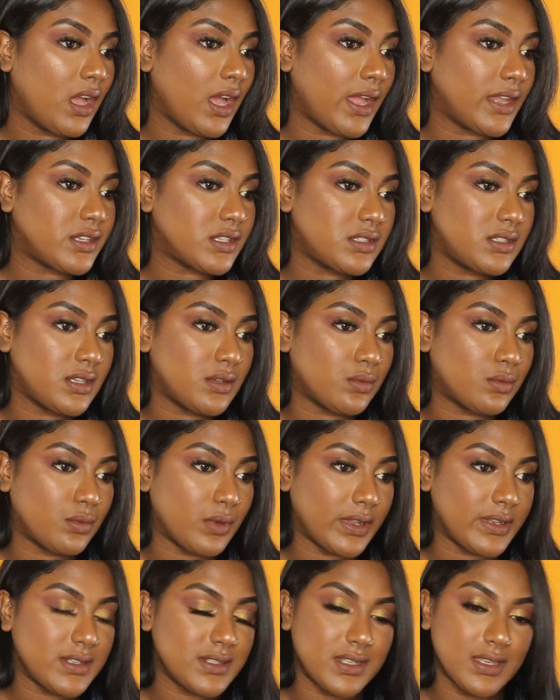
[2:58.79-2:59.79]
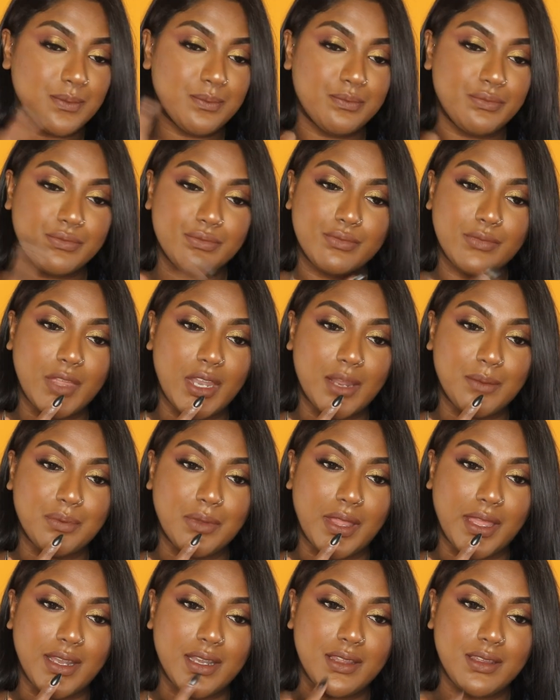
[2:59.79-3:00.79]
I just did one dip and
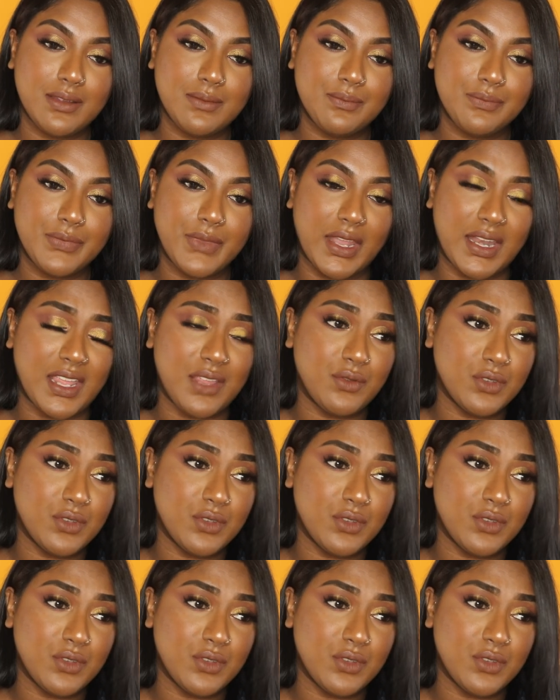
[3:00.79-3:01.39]
applied it, and I